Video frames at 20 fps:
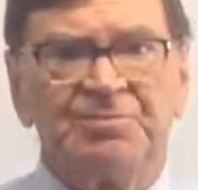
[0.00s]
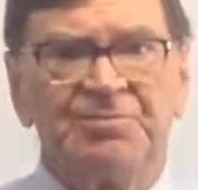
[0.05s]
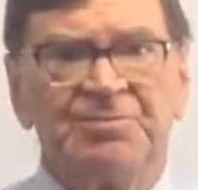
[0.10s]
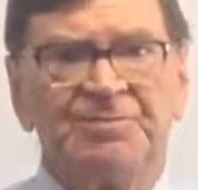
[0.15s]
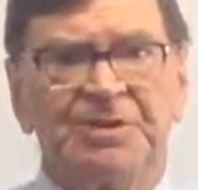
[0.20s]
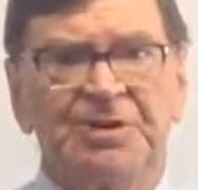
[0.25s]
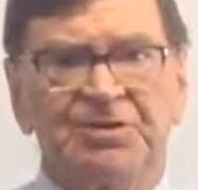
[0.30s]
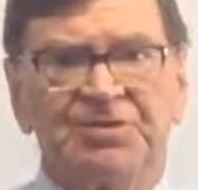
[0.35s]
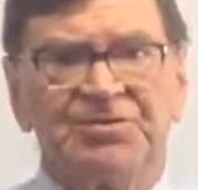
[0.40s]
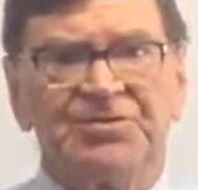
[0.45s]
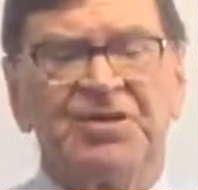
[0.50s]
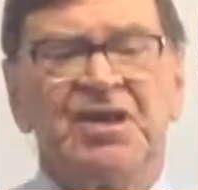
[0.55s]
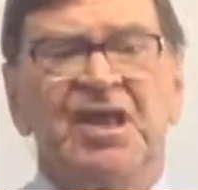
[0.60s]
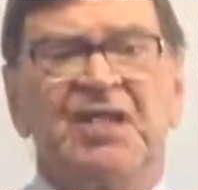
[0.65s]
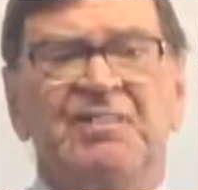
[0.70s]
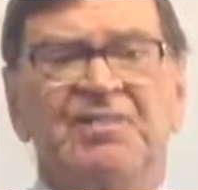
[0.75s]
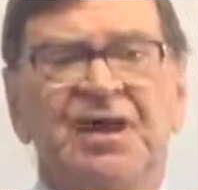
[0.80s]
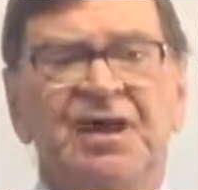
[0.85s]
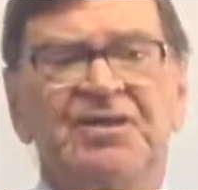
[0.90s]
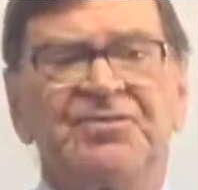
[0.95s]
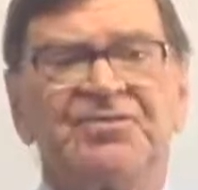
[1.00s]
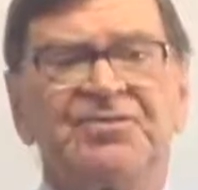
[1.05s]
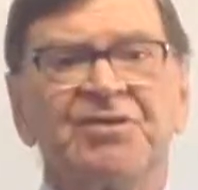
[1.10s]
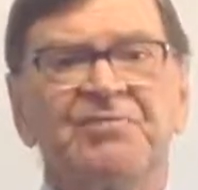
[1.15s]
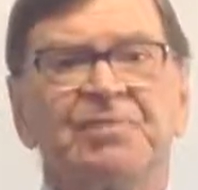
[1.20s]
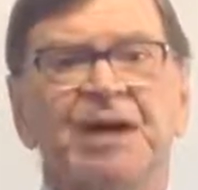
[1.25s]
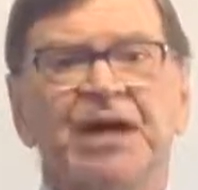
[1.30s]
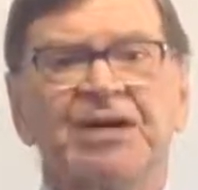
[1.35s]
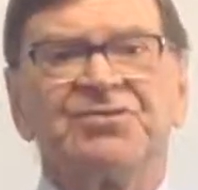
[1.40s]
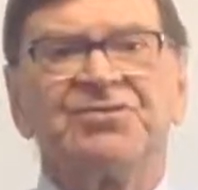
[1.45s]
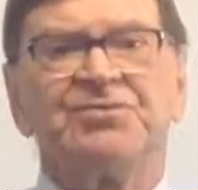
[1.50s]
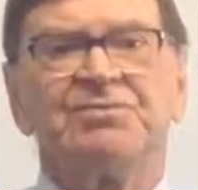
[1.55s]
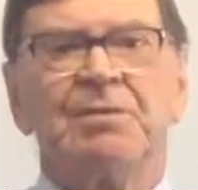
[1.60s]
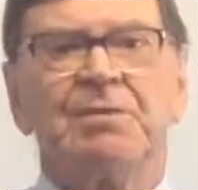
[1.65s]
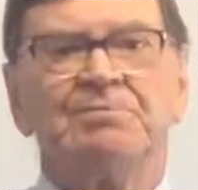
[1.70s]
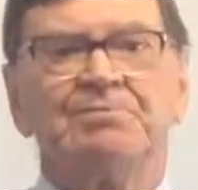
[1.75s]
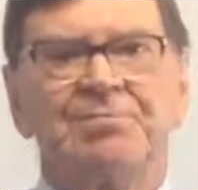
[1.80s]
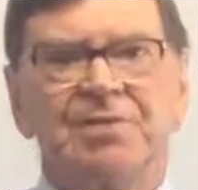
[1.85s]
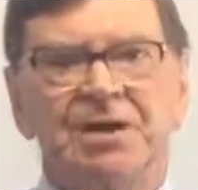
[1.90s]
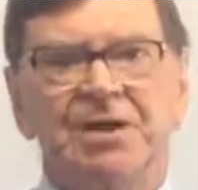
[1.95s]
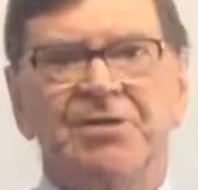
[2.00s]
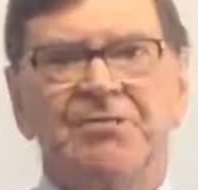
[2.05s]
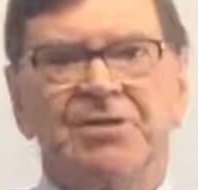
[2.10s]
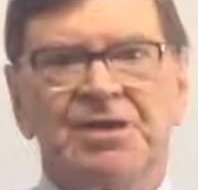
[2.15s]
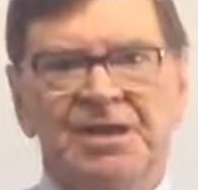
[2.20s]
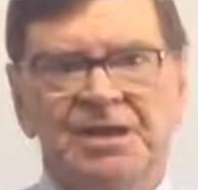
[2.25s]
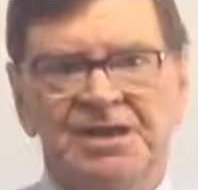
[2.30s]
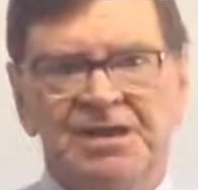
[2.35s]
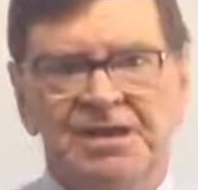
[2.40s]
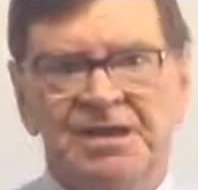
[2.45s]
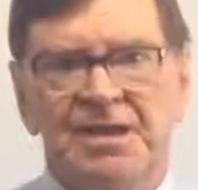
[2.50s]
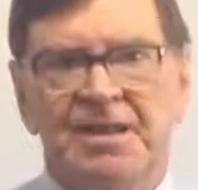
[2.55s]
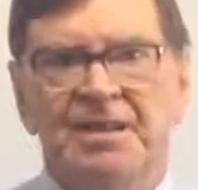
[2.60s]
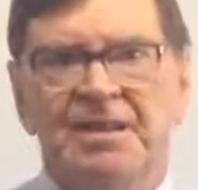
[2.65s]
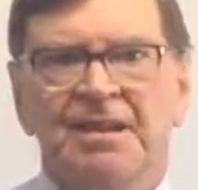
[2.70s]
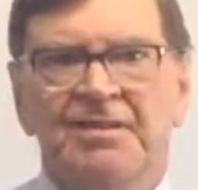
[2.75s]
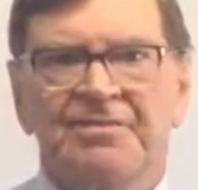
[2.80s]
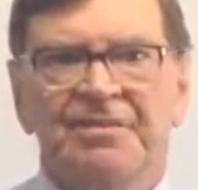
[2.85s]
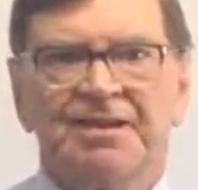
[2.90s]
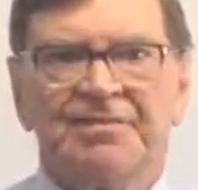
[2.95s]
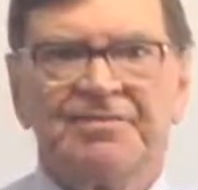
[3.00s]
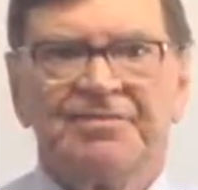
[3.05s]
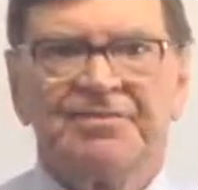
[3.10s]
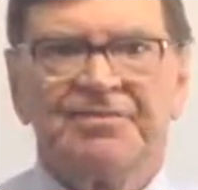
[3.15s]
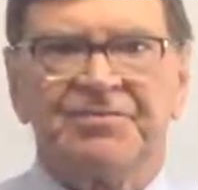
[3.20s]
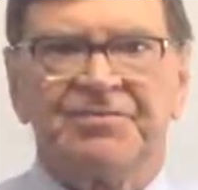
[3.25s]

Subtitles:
because that is the maximum period that